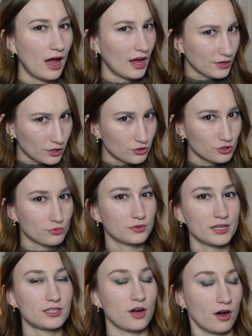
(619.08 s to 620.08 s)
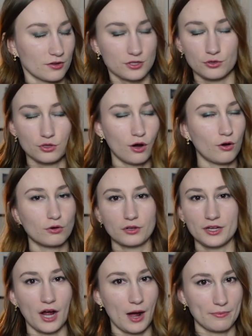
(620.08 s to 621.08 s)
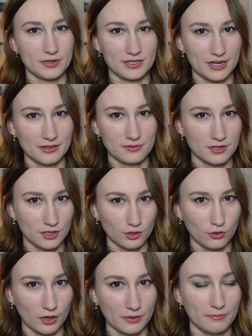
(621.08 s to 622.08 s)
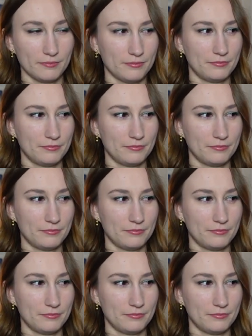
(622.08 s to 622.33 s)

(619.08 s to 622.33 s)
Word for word: Unusually tall, so totally opposite to the lore.